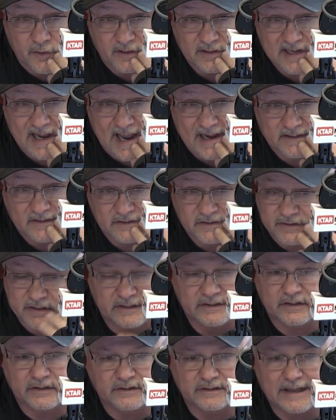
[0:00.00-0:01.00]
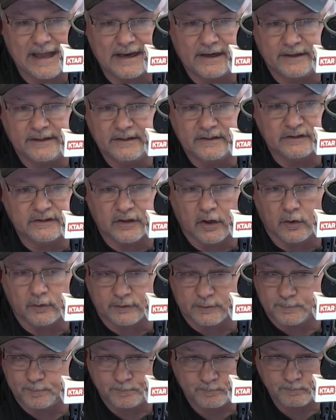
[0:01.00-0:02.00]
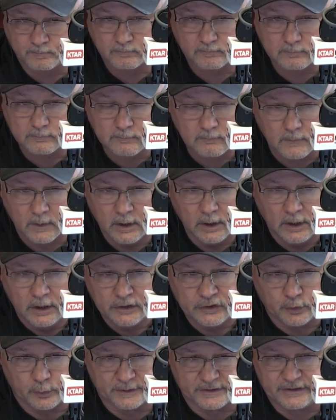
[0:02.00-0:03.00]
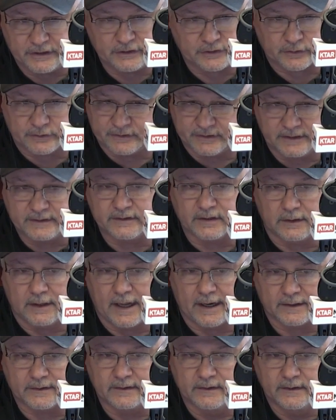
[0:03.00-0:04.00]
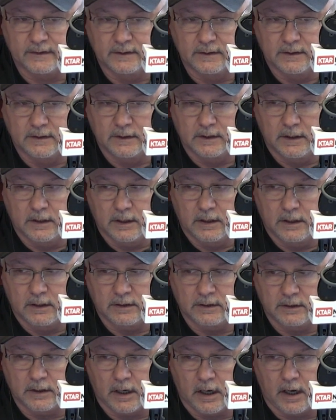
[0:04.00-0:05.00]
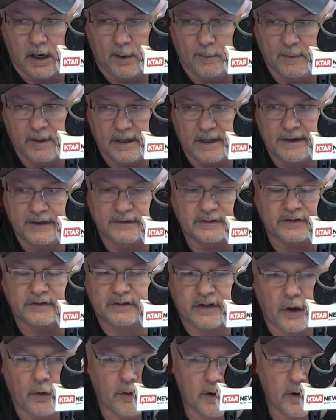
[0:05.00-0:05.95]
taxes? This is not an insult to a teacher's intellect. It is a scary